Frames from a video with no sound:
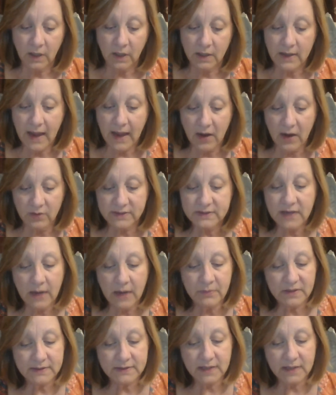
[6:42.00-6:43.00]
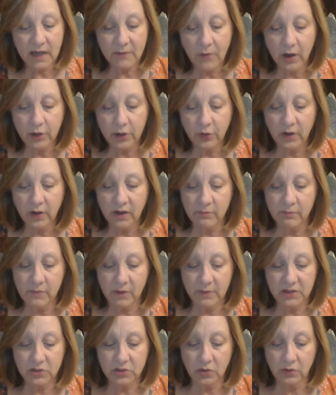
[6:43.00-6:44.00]
Now it's time to set up our crib,
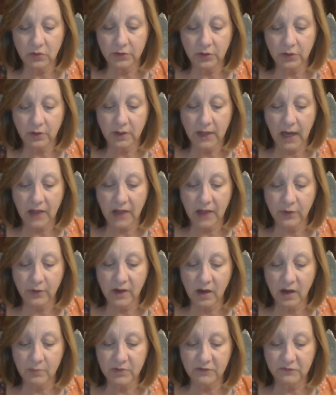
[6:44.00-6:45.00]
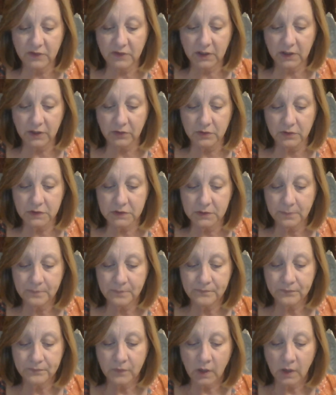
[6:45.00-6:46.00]
Mummy told her, gathering up the figures.
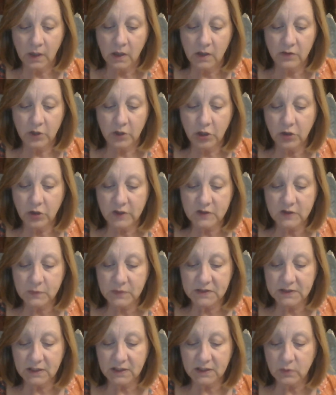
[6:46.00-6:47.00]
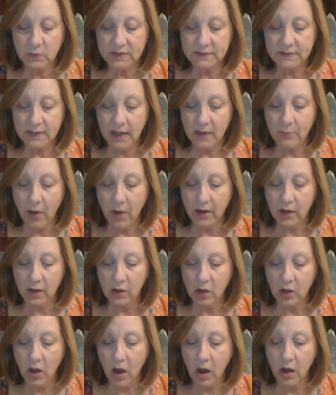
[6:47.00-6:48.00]
The Christmas scene was set up on a
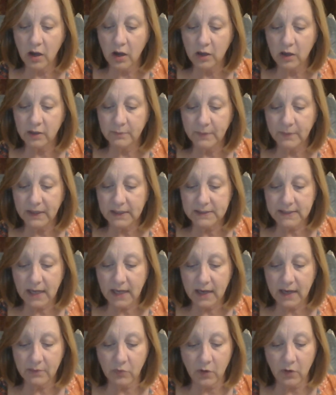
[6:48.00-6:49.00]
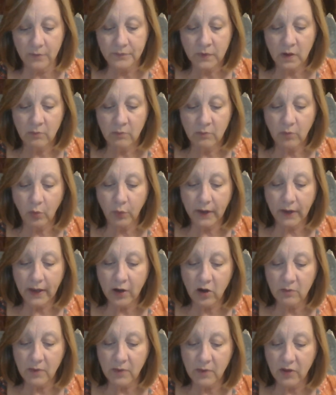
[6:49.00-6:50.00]
long, big table. Marie
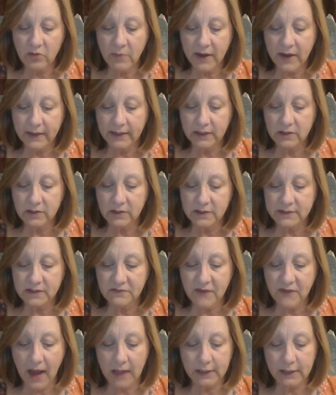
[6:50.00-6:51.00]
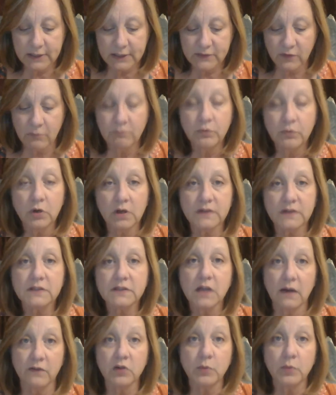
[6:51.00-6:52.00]
and her mother made hills and valleys from books
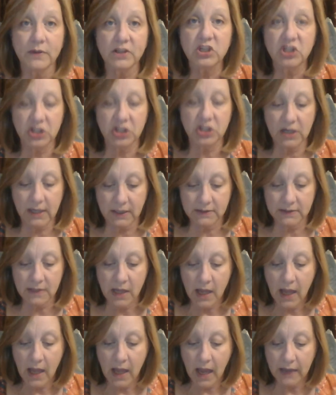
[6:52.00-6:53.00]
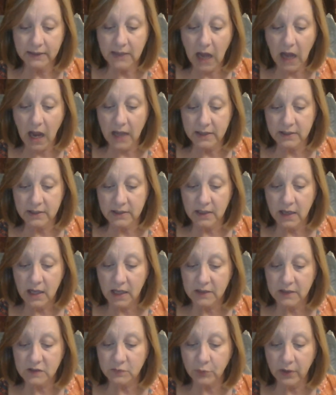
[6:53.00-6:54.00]
covered with a sheet and cotton
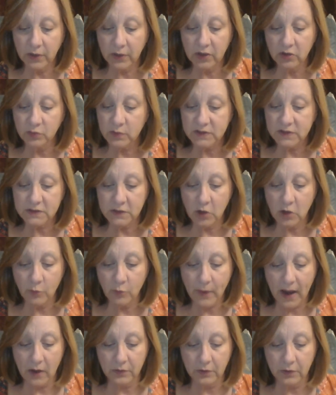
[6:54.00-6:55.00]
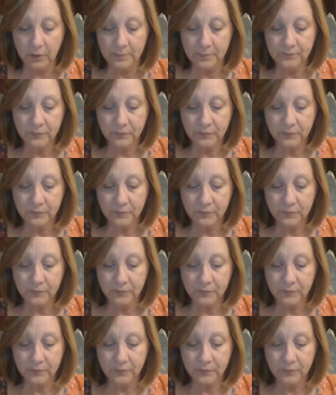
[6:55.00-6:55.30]
and sprinkled with snow powder.